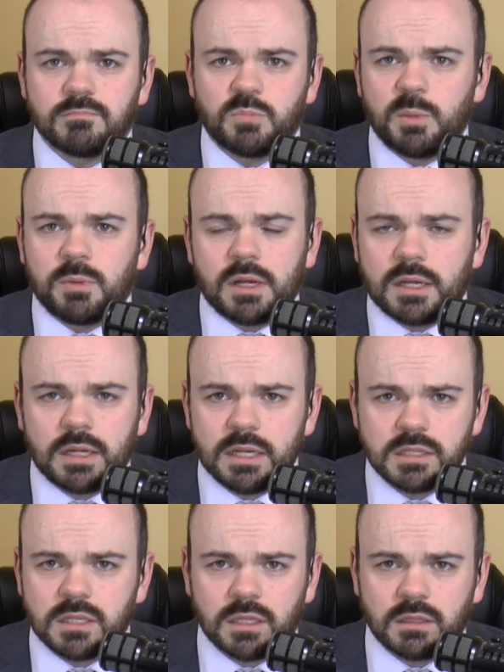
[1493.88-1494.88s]
people aren't
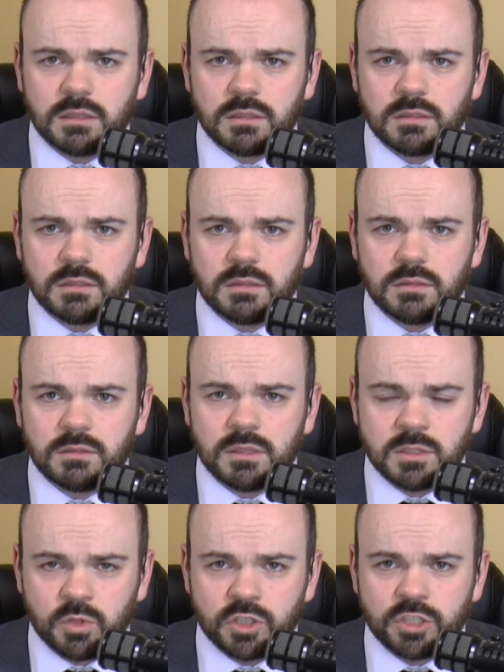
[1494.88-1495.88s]
listening.
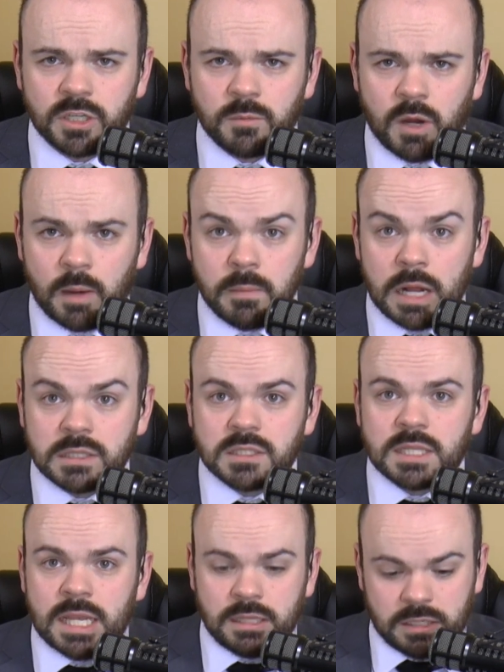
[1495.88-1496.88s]
as much anymore. I'm not
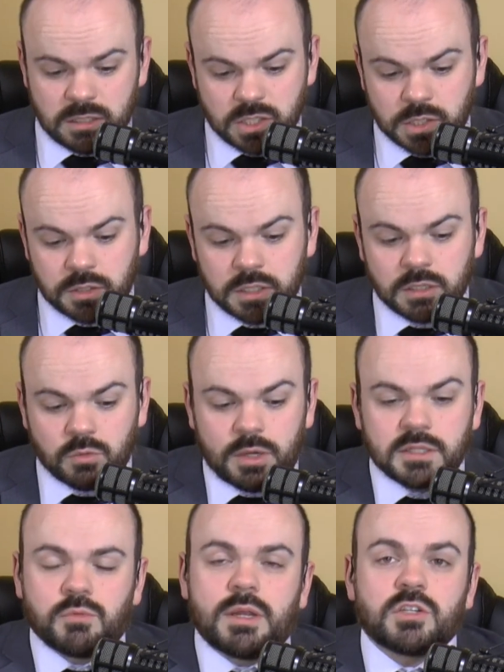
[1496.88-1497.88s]
saying that it's turning in the
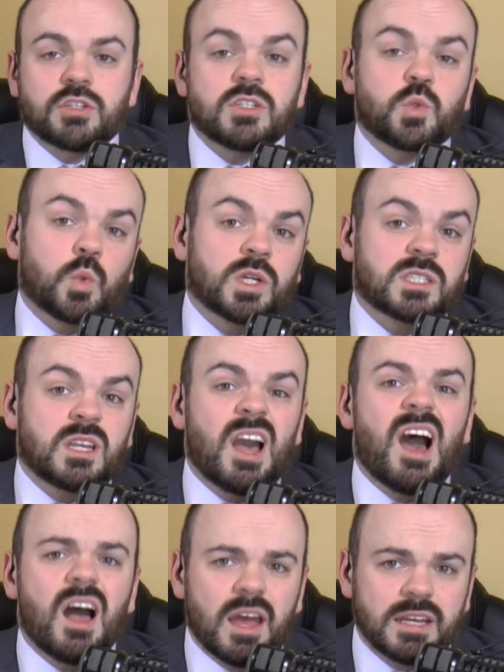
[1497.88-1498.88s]
right direction towards
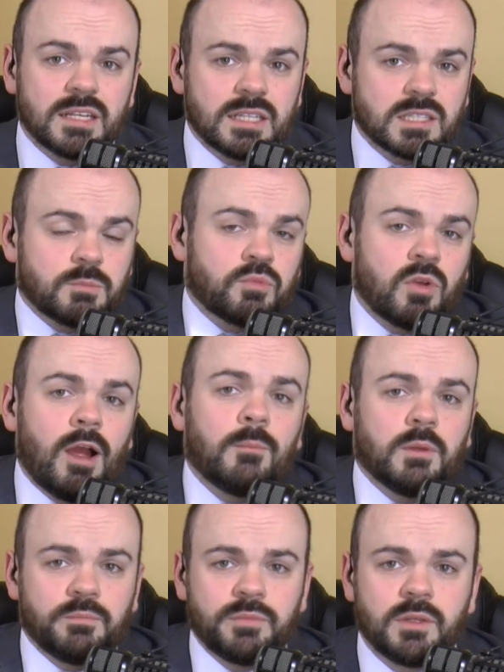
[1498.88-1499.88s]
God, and that's a
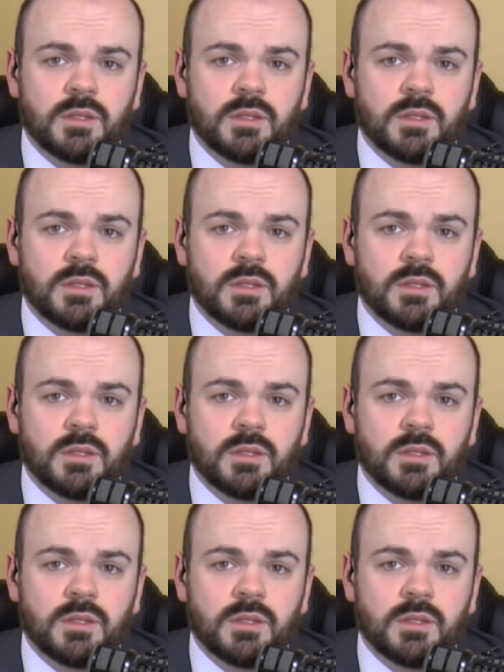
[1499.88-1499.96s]
problem.